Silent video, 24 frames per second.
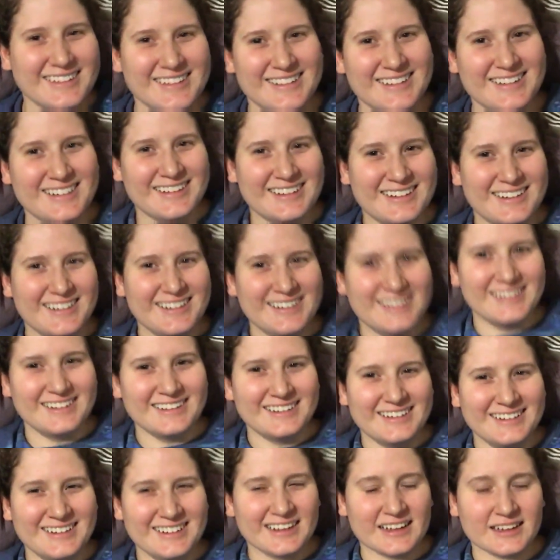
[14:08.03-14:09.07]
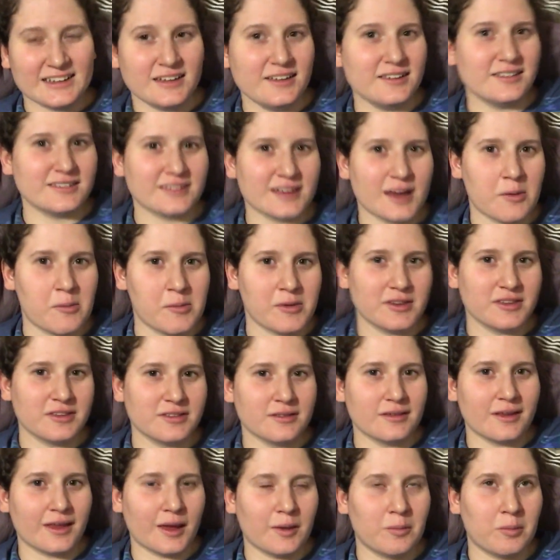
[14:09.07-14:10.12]
Oh, at least I'm
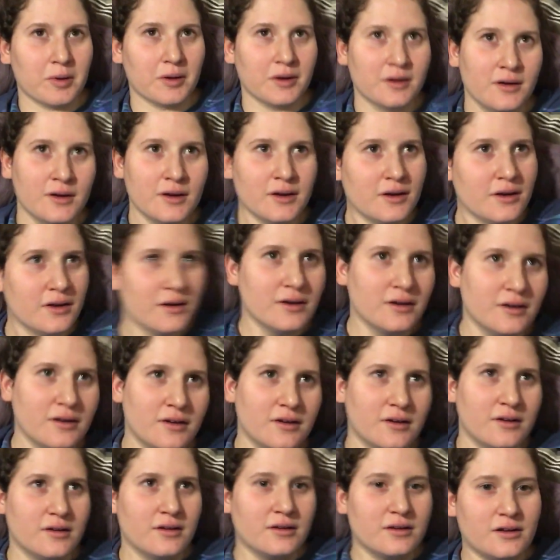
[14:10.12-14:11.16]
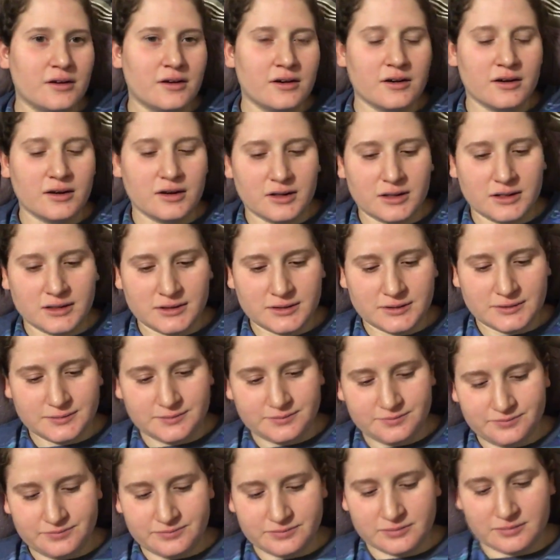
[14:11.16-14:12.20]
asleep. Oh,
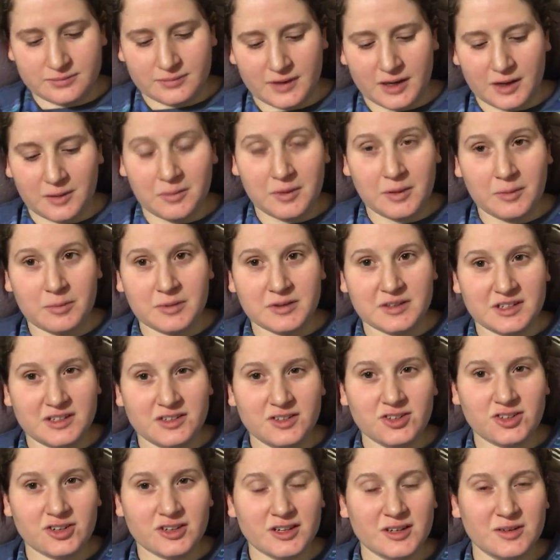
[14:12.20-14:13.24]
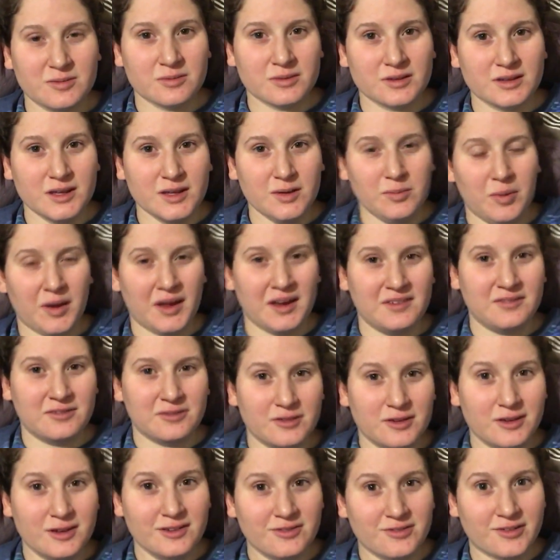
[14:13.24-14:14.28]
it could be potentially really
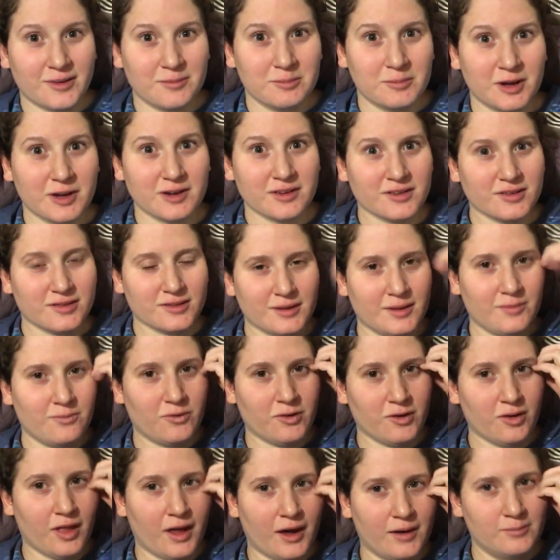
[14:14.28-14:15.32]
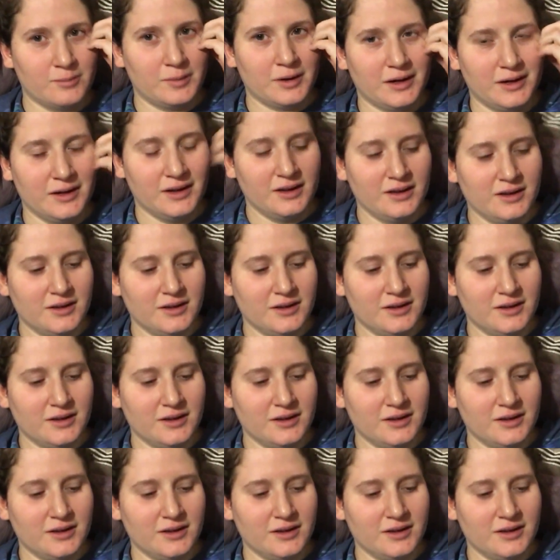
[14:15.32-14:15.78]
painful if I'm not asleep for that, but